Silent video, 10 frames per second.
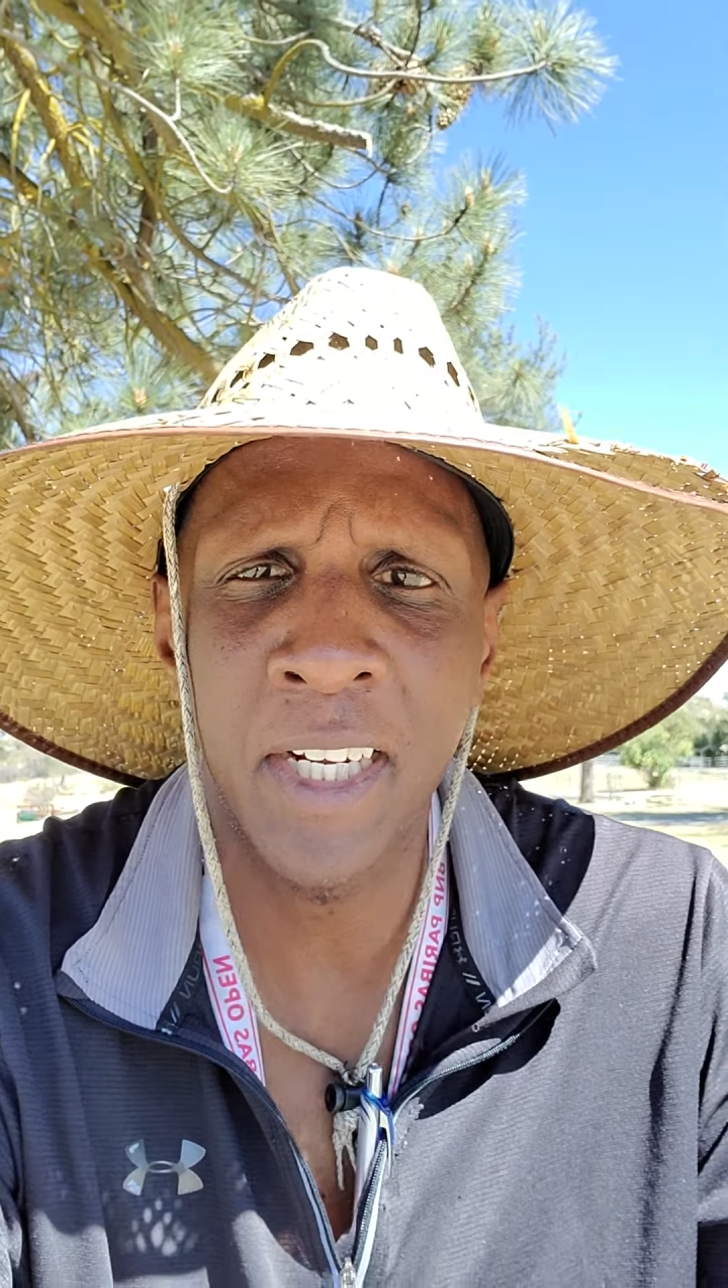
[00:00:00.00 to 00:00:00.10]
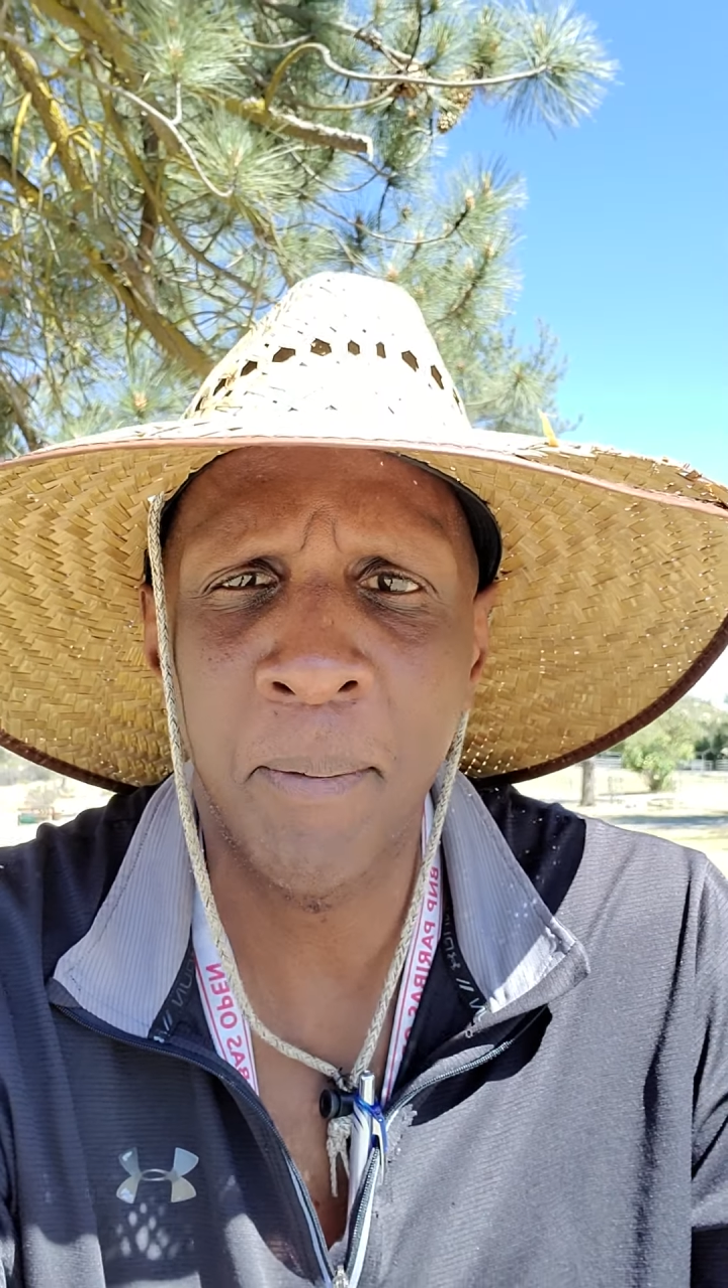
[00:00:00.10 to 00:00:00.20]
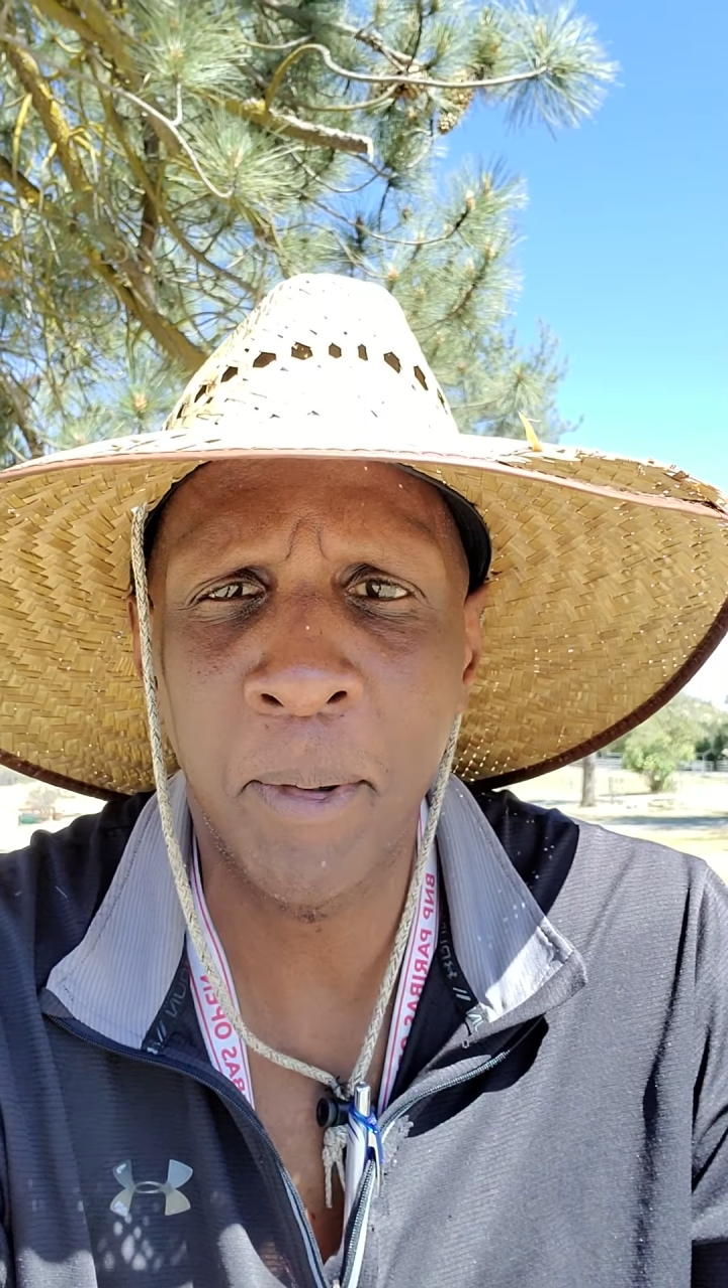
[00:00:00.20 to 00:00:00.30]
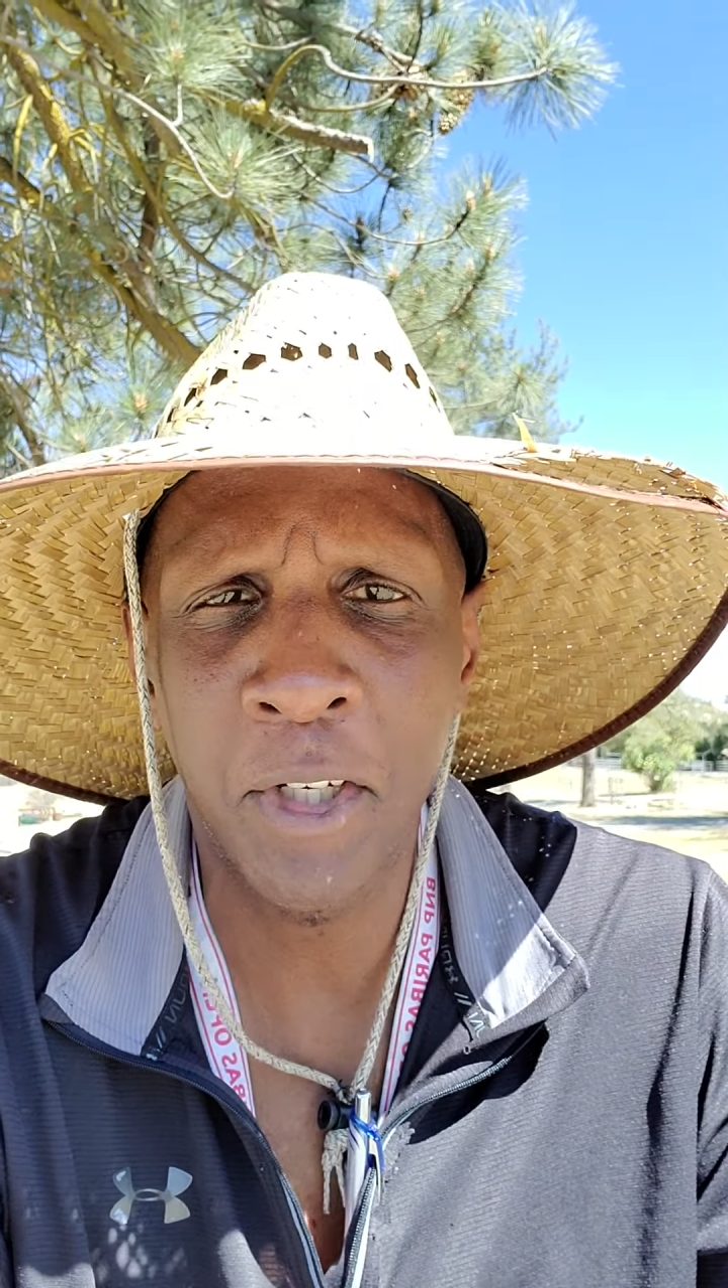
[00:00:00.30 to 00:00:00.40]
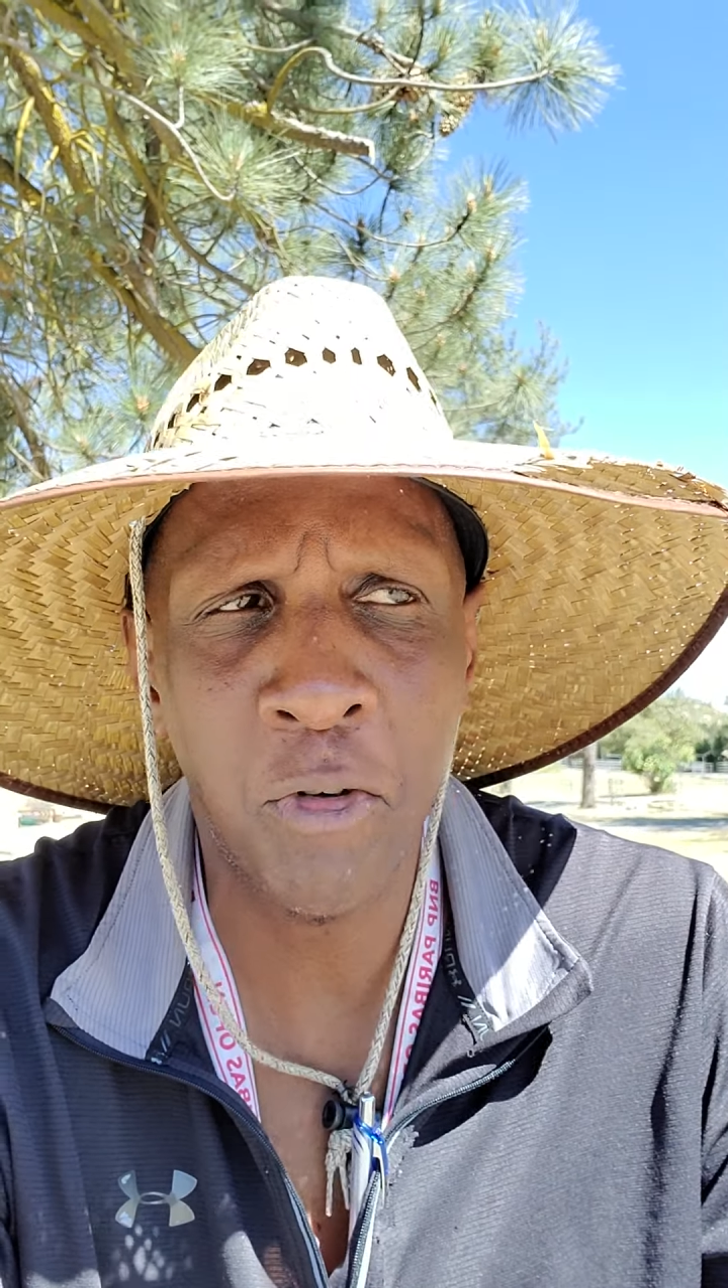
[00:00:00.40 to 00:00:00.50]

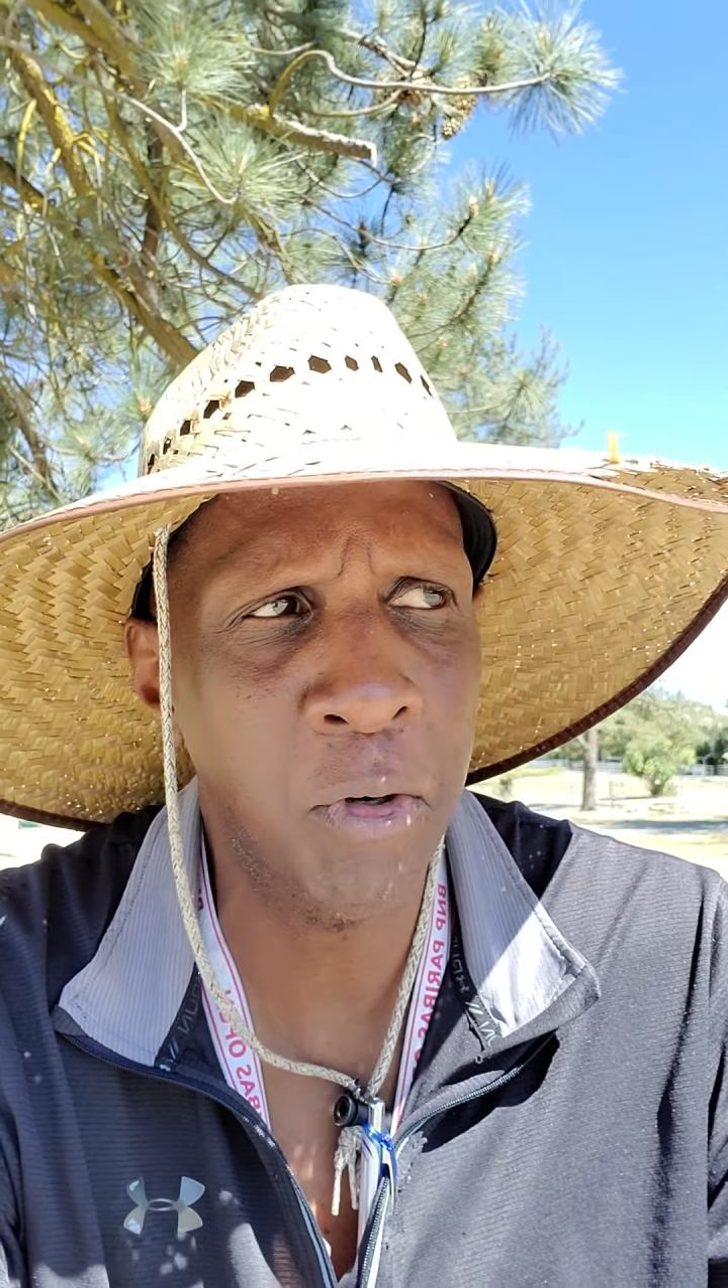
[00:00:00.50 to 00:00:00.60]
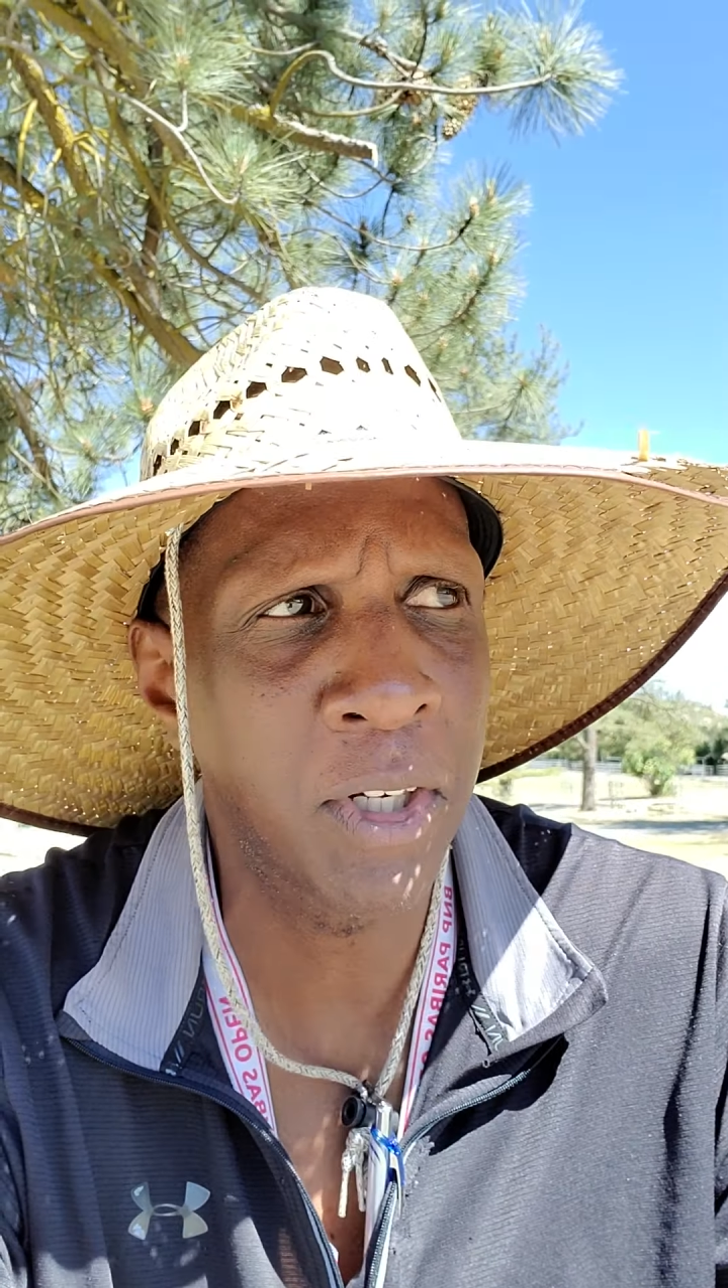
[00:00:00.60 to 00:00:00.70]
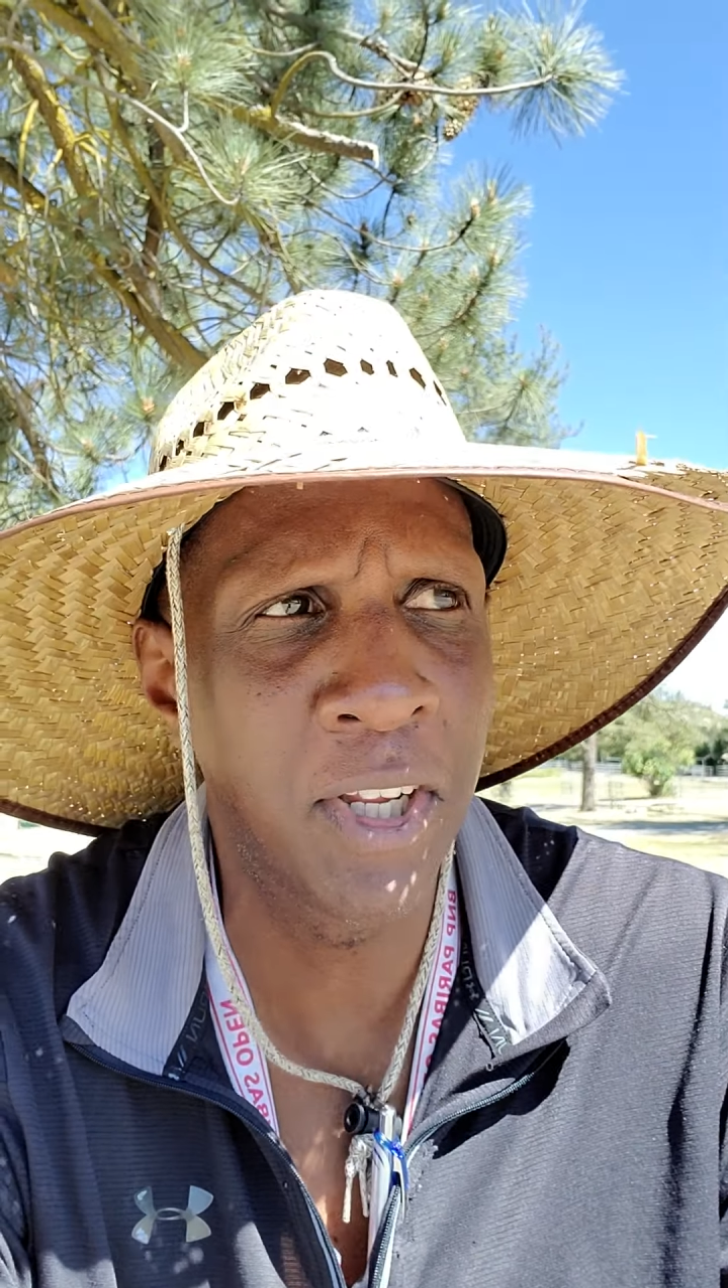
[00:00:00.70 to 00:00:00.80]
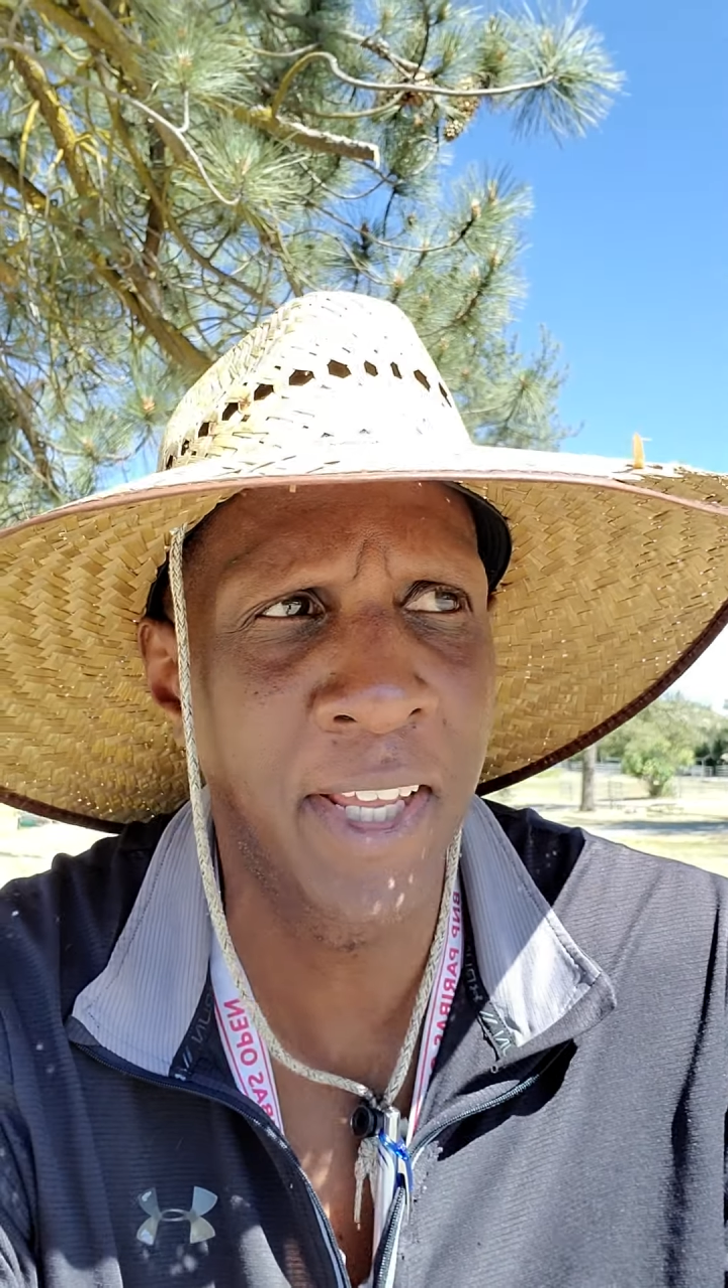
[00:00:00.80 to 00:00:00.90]
up in Trump.